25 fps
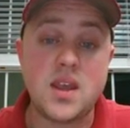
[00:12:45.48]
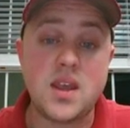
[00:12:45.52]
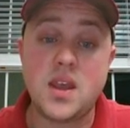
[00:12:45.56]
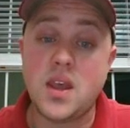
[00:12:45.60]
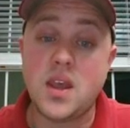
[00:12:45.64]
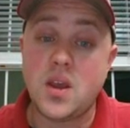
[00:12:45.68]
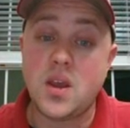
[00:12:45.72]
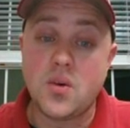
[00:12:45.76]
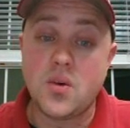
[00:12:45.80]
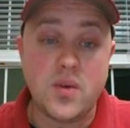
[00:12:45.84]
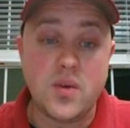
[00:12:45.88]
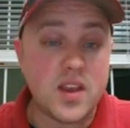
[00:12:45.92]

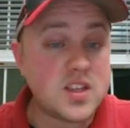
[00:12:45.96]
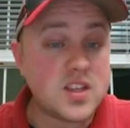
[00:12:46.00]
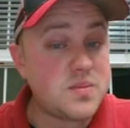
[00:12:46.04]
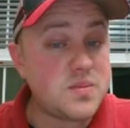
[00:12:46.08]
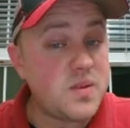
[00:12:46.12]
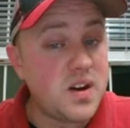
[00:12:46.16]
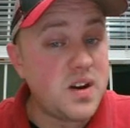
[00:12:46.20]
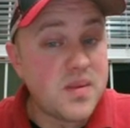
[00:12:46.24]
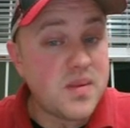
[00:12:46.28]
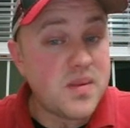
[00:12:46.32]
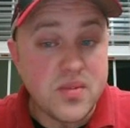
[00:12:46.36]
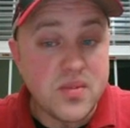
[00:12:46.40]
We
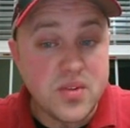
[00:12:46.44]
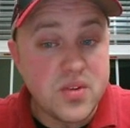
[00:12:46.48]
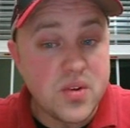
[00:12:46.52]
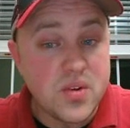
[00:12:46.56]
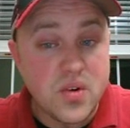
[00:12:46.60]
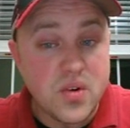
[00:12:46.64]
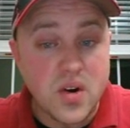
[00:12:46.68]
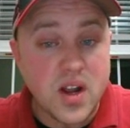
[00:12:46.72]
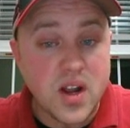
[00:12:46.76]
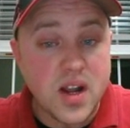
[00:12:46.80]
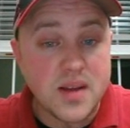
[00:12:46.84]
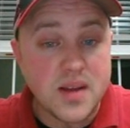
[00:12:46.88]
experiment with new
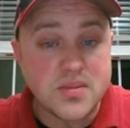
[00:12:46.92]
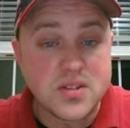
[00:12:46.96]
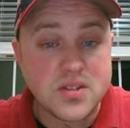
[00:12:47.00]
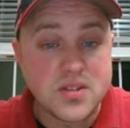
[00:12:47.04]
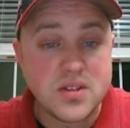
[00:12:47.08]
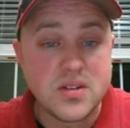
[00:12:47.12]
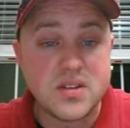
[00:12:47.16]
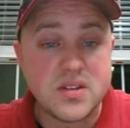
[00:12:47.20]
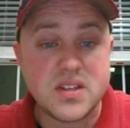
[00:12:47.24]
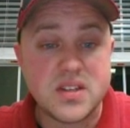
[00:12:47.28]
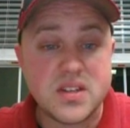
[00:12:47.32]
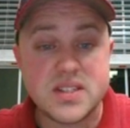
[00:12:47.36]
crops to use
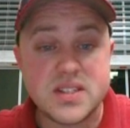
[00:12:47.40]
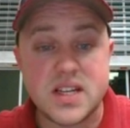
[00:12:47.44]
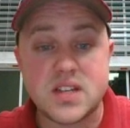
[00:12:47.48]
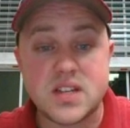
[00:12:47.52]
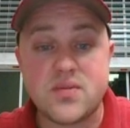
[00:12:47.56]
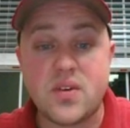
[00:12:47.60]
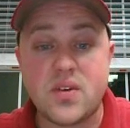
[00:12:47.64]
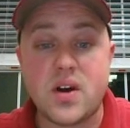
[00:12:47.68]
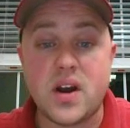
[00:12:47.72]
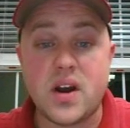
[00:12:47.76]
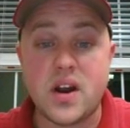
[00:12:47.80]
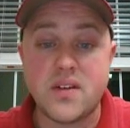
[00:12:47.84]
successful
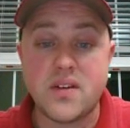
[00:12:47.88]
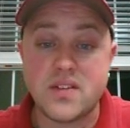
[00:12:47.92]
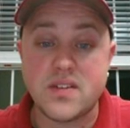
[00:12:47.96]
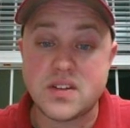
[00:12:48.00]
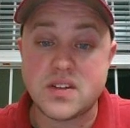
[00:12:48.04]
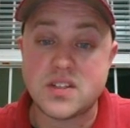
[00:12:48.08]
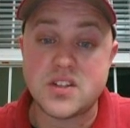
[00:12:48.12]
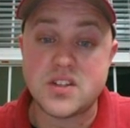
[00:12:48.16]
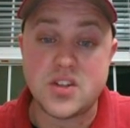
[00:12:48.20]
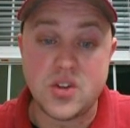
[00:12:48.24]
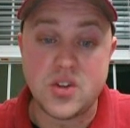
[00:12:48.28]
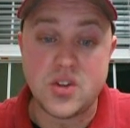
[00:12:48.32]
harvests in
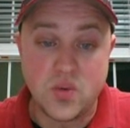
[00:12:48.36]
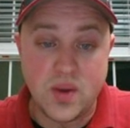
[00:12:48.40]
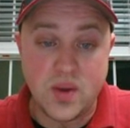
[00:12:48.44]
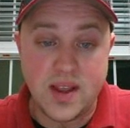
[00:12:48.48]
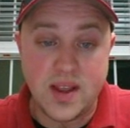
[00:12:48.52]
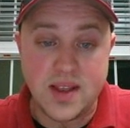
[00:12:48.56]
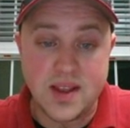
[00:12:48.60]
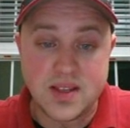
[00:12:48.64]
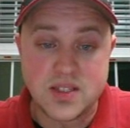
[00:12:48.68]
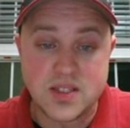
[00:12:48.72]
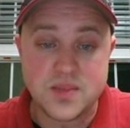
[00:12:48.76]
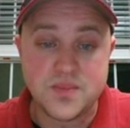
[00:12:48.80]
new
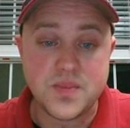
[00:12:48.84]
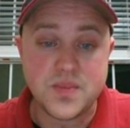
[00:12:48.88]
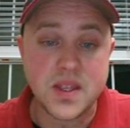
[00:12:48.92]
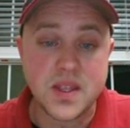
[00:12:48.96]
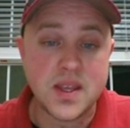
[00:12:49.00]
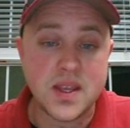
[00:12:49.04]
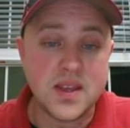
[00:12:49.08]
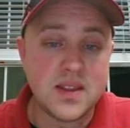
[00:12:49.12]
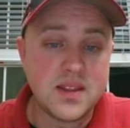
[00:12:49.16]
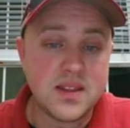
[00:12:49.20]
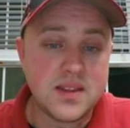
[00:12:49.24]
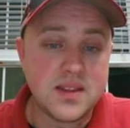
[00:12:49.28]
ways.
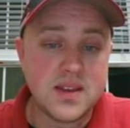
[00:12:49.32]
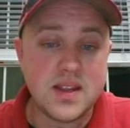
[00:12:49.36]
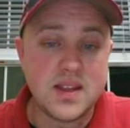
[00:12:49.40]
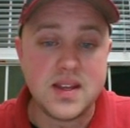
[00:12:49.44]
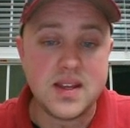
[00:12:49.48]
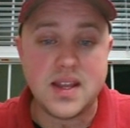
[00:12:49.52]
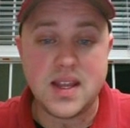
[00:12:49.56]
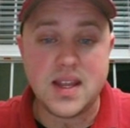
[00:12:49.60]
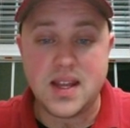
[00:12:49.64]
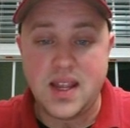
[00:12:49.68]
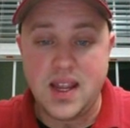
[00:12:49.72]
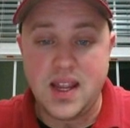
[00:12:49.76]
Thin and
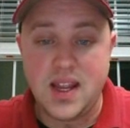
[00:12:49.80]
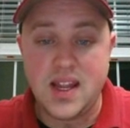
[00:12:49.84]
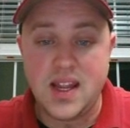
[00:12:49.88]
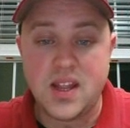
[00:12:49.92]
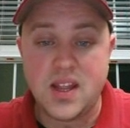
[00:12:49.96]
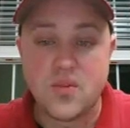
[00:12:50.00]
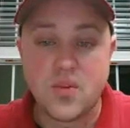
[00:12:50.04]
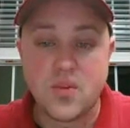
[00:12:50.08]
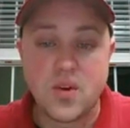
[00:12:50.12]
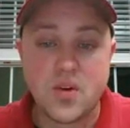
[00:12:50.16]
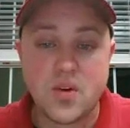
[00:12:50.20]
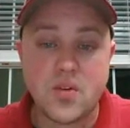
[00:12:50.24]
eating
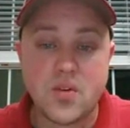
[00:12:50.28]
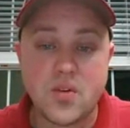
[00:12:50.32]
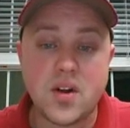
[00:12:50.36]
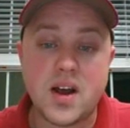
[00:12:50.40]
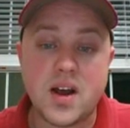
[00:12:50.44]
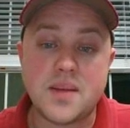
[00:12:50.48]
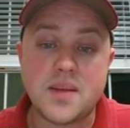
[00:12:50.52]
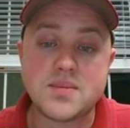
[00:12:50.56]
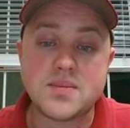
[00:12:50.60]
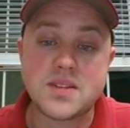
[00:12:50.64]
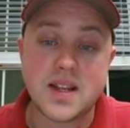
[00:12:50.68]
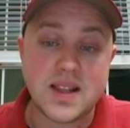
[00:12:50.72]
row crops
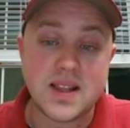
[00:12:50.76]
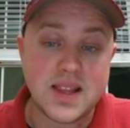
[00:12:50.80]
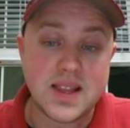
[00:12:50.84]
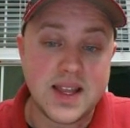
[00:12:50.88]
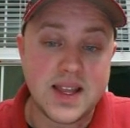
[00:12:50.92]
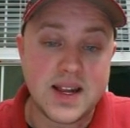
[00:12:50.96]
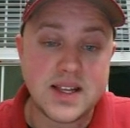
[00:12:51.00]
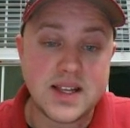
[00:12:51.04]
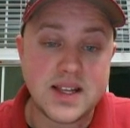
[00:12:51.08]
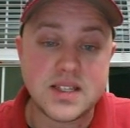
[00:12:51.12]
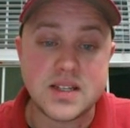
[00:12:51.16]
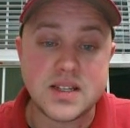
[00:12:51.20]
like
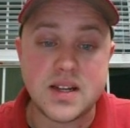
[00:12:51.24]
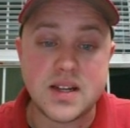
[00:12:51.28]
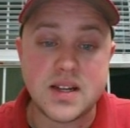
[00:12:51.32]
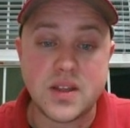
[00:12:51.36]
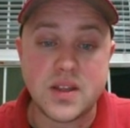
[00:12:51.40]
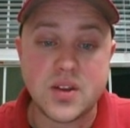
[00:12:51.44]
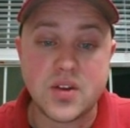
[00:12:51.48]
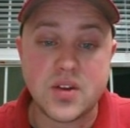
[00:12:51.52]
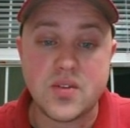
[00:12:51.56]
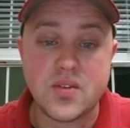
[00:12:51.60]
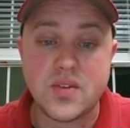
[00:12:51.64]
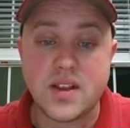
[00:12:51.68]
lettuce and other
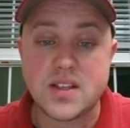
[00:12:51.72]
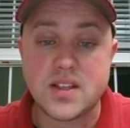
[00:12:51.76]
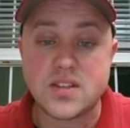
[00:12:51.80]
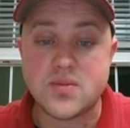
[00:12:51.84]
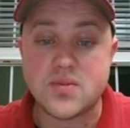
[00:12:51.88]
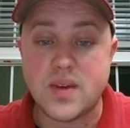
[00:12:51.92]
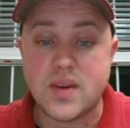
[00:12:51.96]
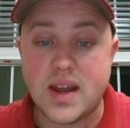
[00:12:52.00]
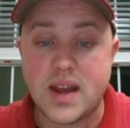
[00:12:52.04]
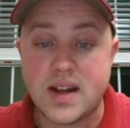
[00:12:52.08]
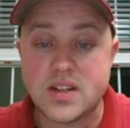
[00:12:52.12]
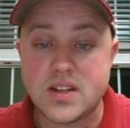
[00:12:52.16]
greens,
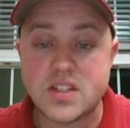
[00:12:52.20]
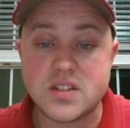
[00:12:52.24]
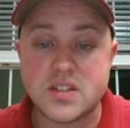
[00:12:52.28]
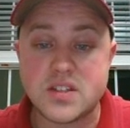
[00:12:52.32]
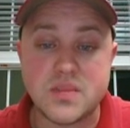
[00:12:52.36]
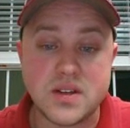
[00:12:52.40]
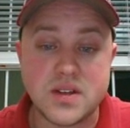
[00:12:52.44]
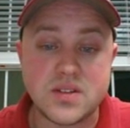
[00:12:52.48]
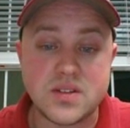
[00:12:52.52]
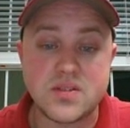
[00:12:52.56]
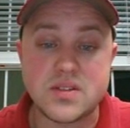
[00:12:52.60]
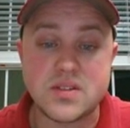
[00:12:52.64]
radishes,
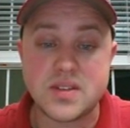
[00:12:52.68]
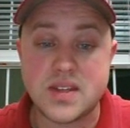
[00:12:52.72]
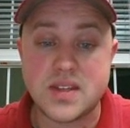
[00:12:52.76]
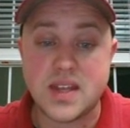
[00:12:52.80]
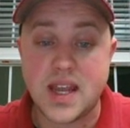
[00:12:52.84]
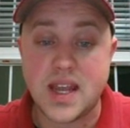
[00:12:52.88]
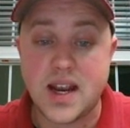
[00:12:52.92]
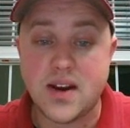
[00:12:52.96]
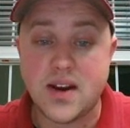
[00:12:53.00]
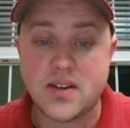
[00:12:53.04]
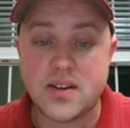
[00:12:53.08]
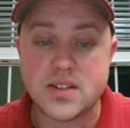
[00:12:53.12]
mustards, and
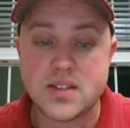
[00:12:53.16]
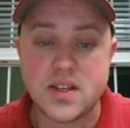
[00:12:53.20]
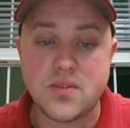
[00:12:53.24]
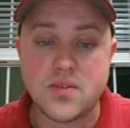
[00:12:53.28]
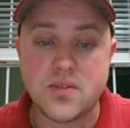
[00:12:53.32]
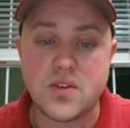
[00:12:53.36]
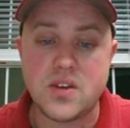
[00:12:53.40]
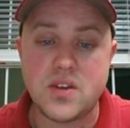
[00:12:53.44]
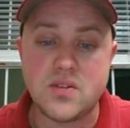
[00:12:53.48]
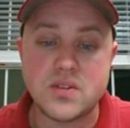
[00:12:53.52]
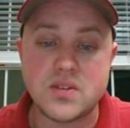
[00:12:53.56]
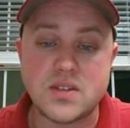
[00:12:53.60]
carrots, and we
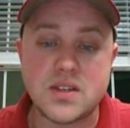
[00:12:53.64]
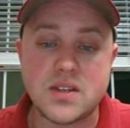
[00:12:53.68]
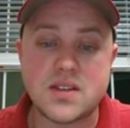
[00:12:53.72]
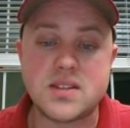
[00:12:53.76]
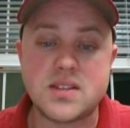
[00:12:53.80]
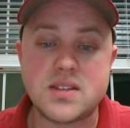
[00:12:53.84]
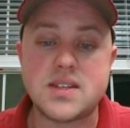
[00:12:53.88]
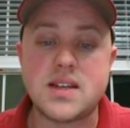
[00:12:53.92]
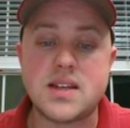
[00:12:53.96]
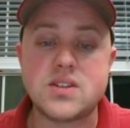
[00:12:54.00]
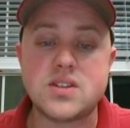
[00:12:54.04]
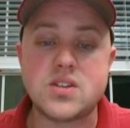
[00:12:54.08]
use
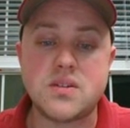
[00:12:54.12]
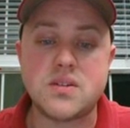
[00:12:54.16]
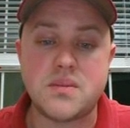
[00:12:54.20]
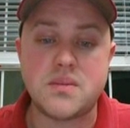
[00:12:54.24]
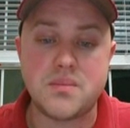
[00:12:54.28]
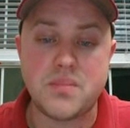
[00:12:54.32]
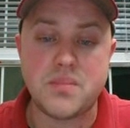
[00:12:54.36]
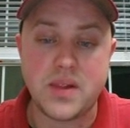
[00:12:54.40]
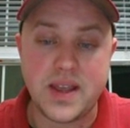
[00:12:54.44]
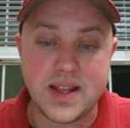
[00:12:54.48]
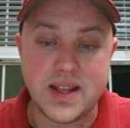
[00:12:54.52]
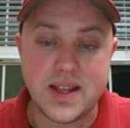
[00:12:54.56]
succession
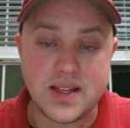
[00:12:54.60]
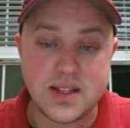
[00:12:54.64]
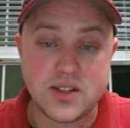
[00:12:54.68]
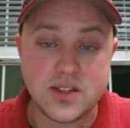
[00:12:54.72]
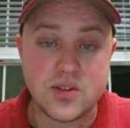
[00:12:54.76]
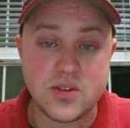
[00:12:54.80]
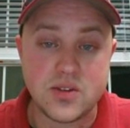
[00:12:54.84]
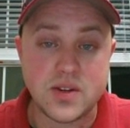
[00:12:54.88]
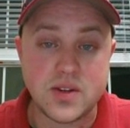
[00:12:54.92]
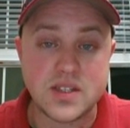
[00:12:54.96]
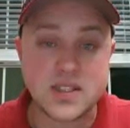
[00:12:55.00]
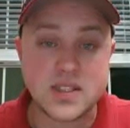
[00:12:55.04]
planting to
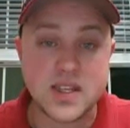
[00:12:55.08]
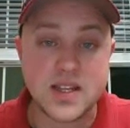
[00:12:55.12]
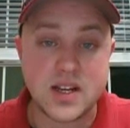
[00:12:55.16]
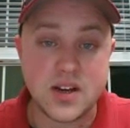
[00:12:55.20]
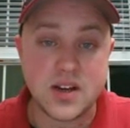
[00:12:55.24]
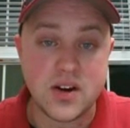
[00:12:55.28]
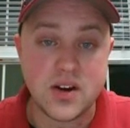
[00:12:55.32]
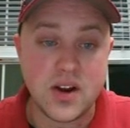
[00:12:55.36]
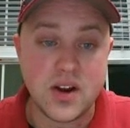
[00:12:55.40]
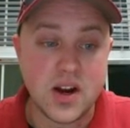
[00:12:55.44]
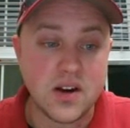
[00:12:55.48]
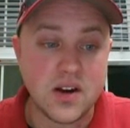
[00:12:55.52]
extend our
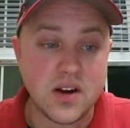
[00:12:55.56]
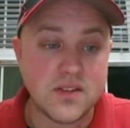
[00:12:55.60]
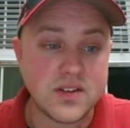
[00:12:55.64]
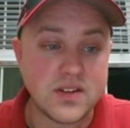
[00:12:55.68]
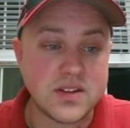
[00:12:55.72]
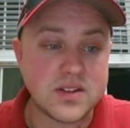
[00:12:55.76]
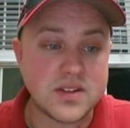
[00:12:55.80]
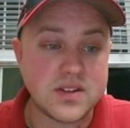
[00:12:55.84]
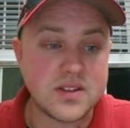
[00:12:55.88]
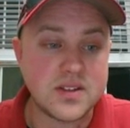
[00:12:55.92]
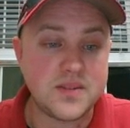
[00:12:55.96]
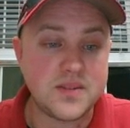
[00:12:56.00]
harvest.